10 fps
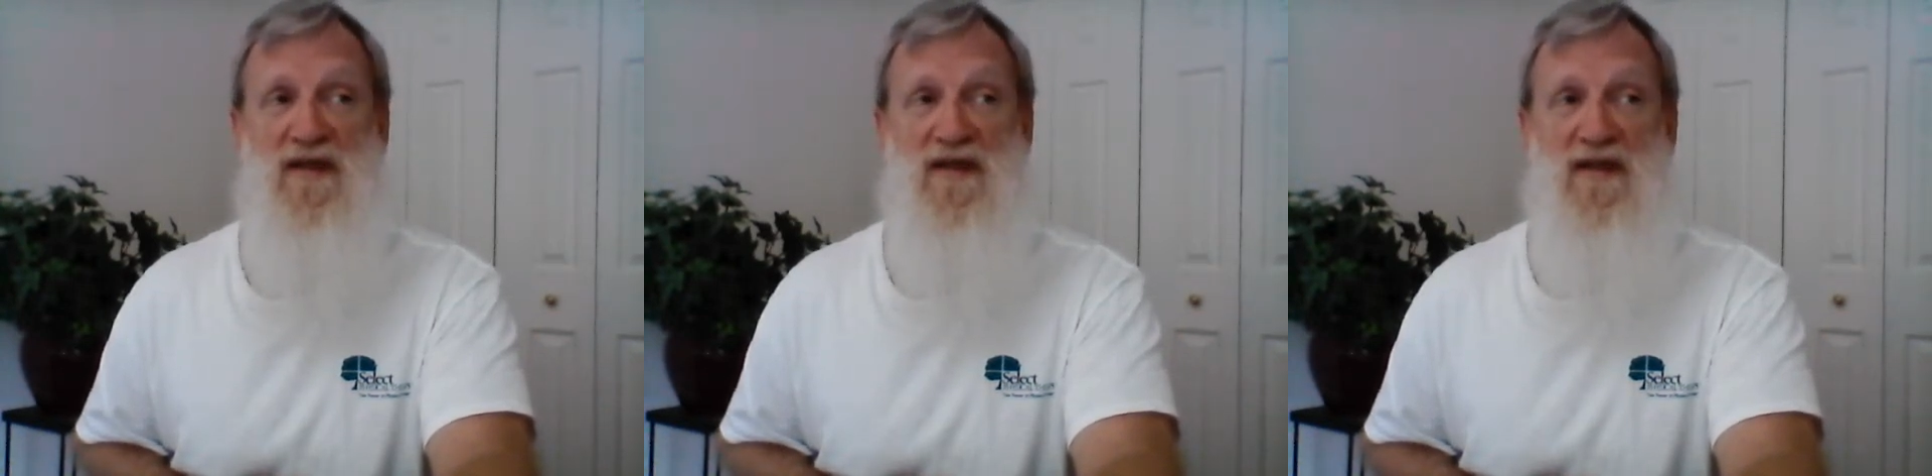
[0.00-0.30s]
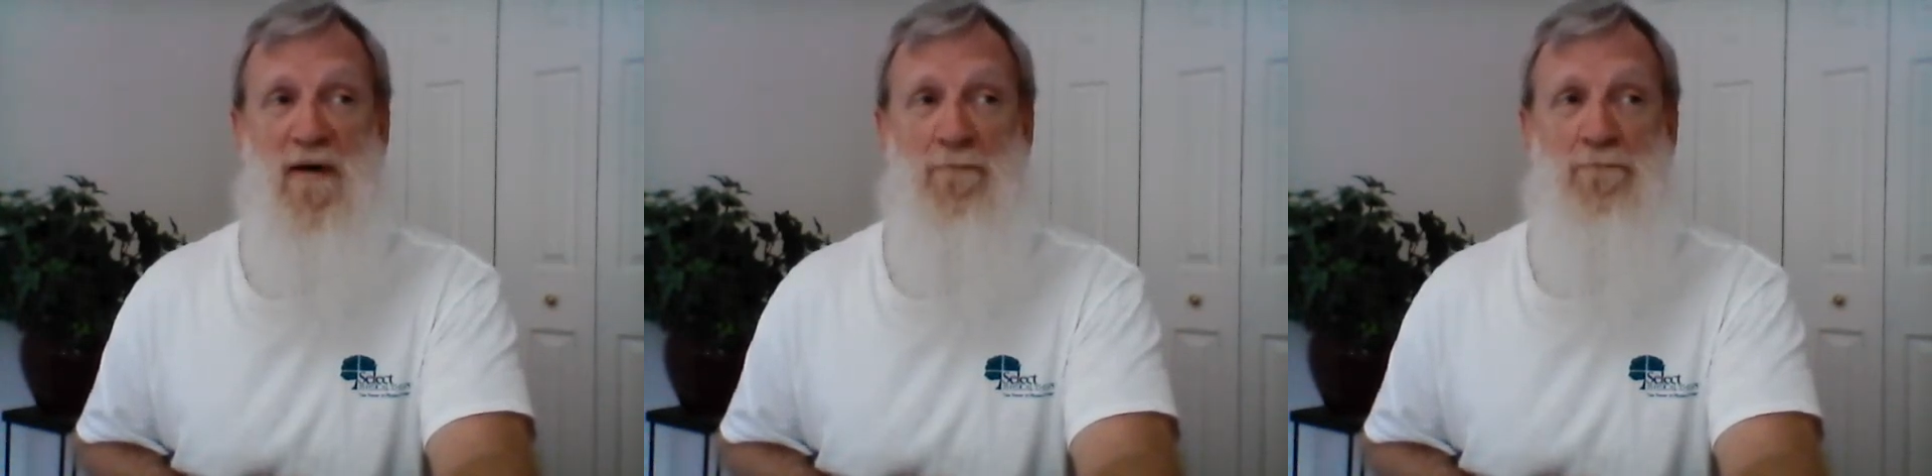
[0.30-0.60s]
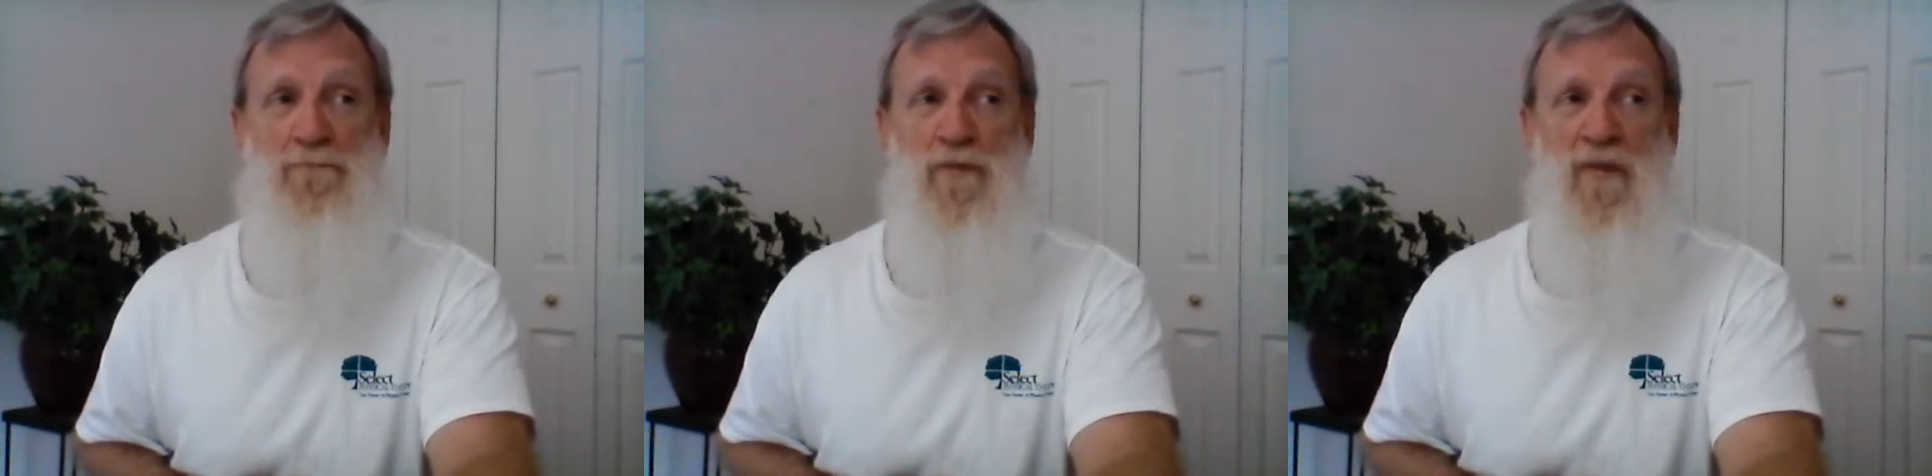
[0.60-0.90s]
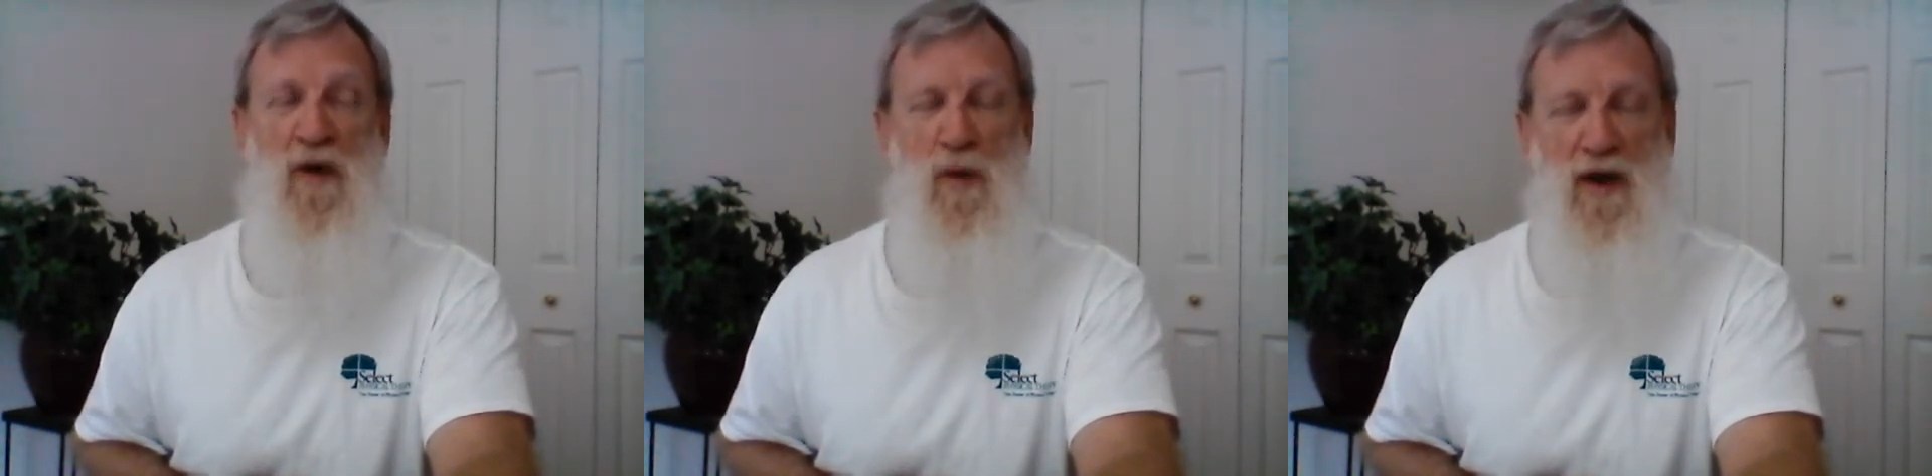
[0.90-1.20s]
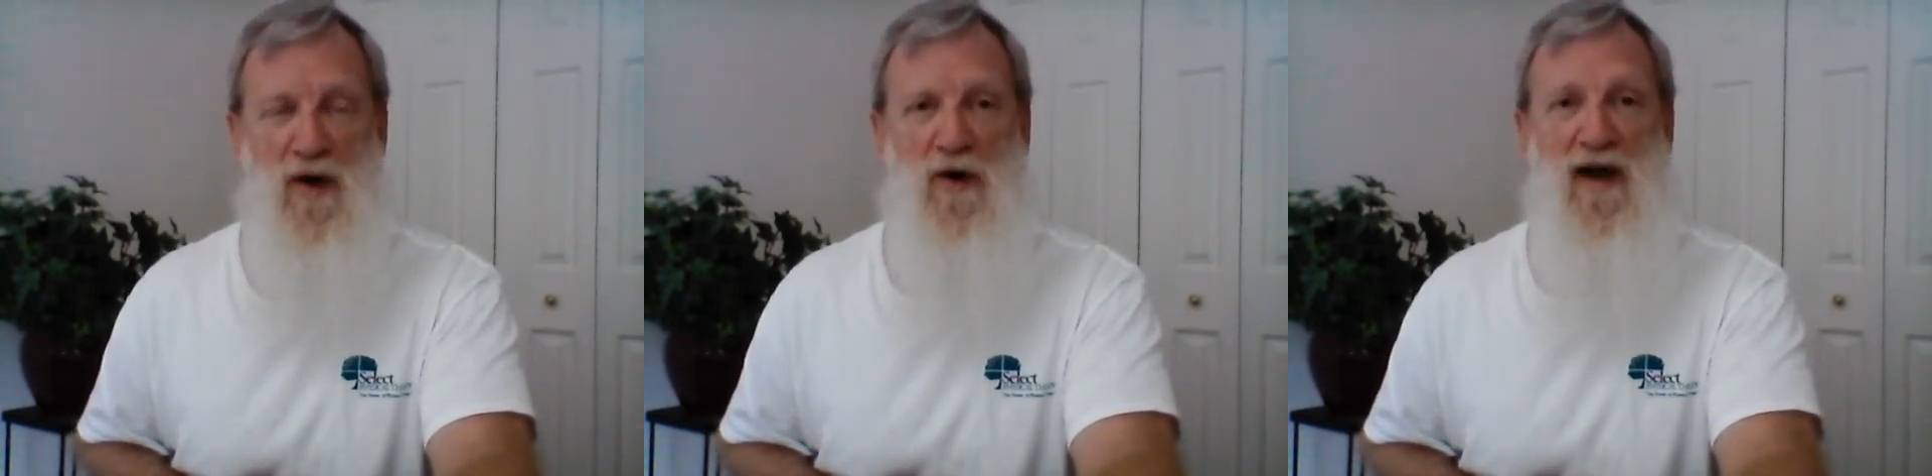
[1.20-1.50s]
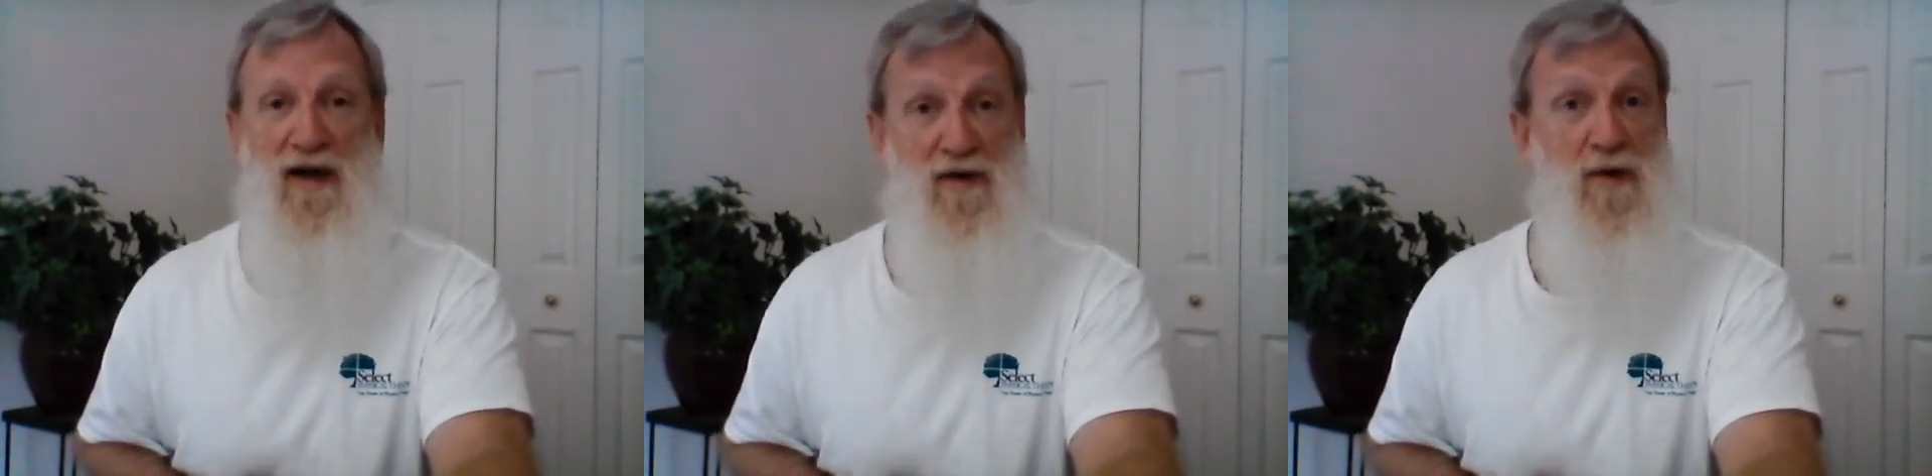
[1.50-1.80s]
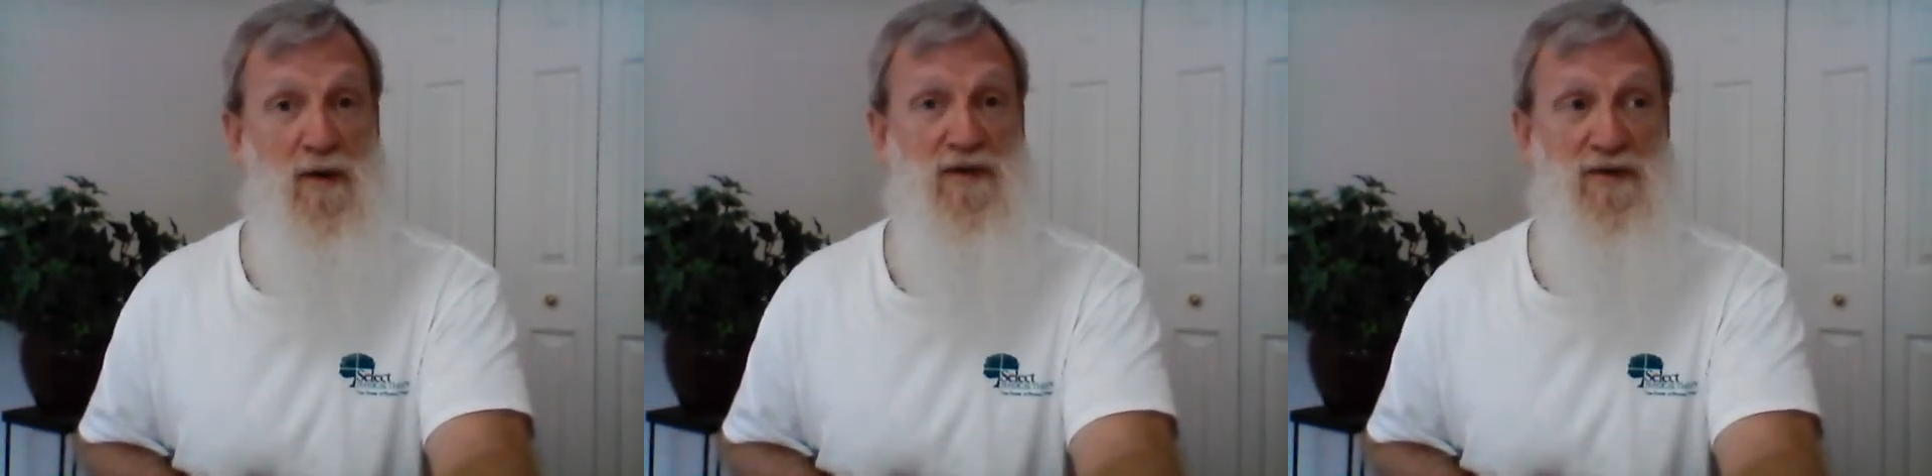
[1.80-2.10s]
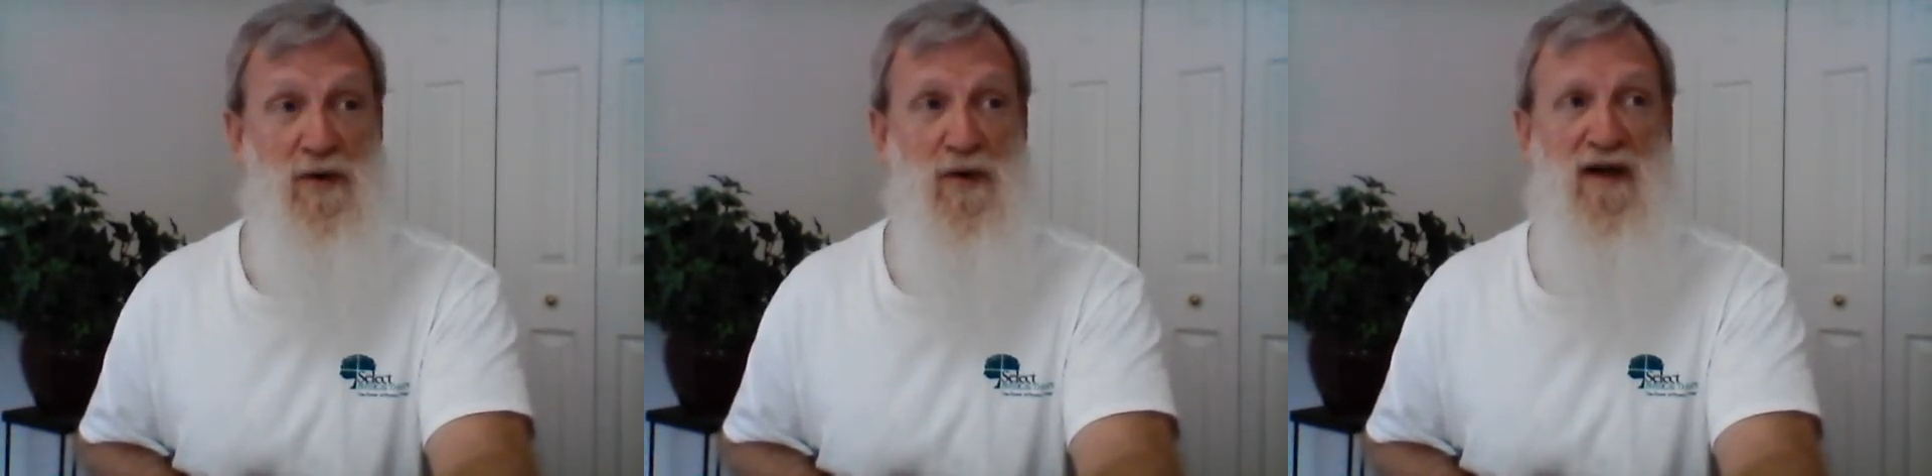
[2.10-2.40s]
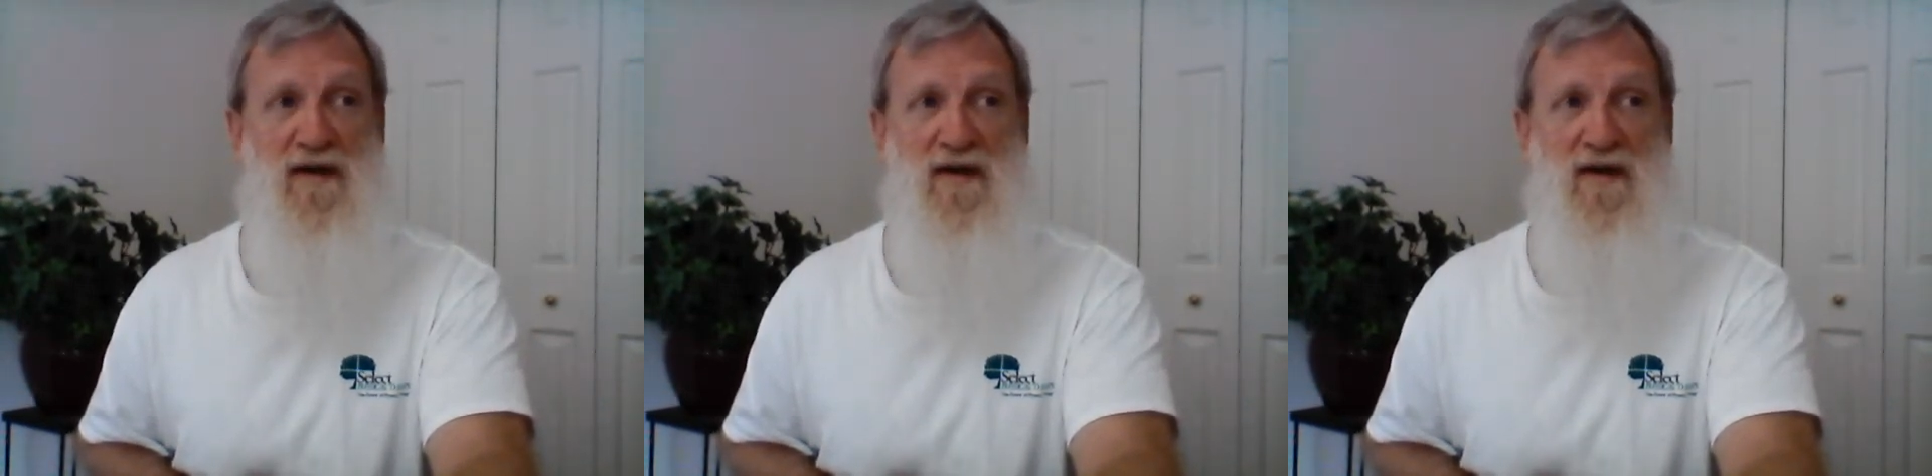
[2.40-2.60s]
It's we all have our own story.